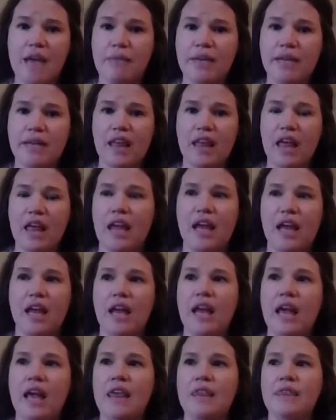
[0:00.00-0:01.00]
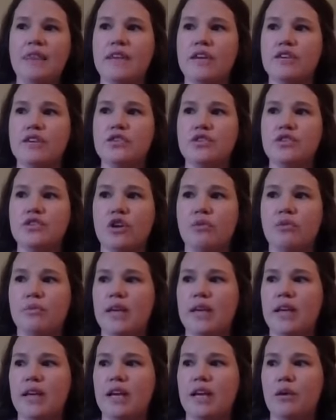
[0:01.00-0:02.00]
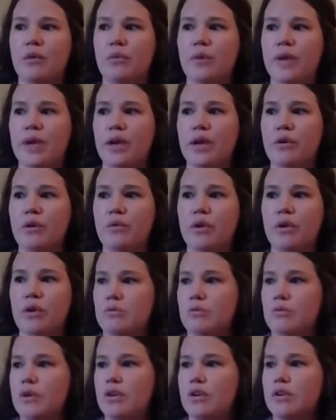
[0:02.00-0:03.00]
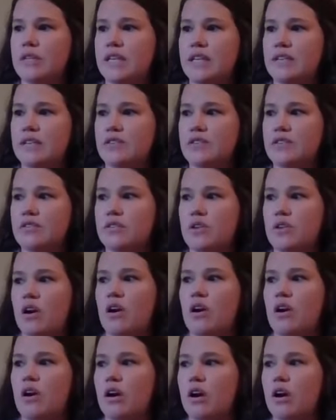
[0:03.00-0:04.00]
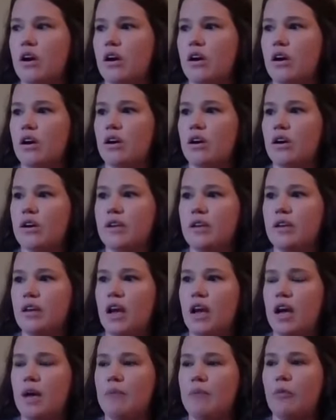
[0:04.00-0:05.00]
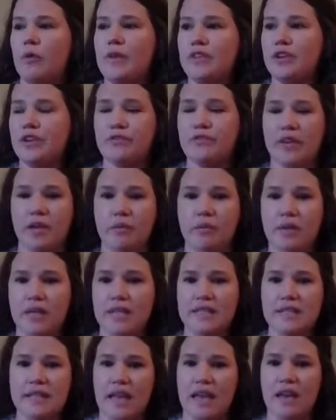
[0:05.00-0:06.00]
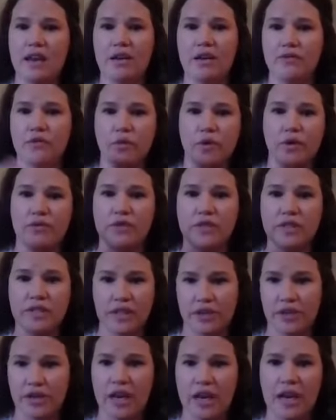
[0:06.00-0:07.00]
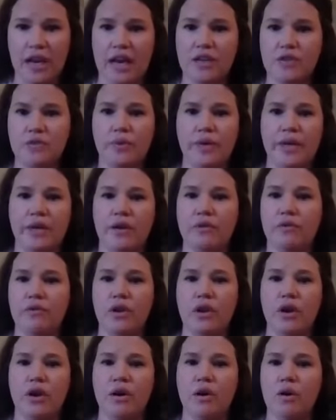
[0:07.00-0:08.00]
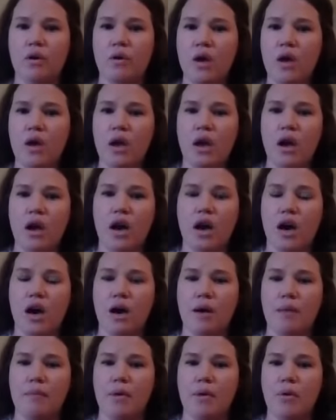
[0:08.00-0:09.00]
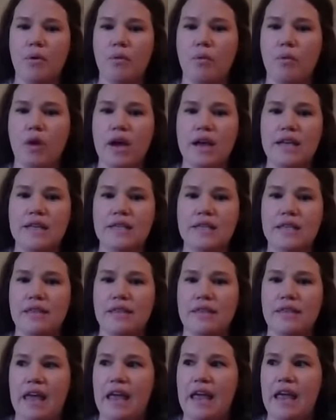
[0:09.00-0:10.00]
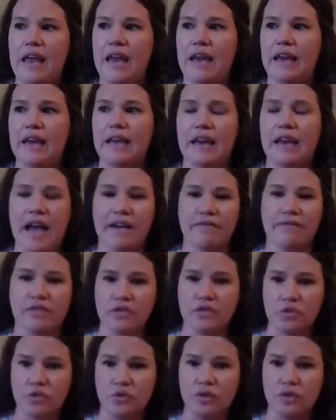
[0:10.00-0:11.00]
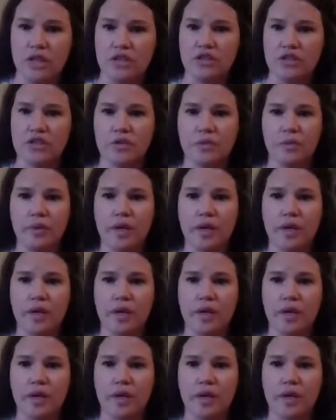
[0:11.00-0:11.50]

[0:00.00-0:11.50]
I mean, like, there's so many, we don't know what our dancers are, what their families can afford for dinner at night. We don't know what they can have for school lunches.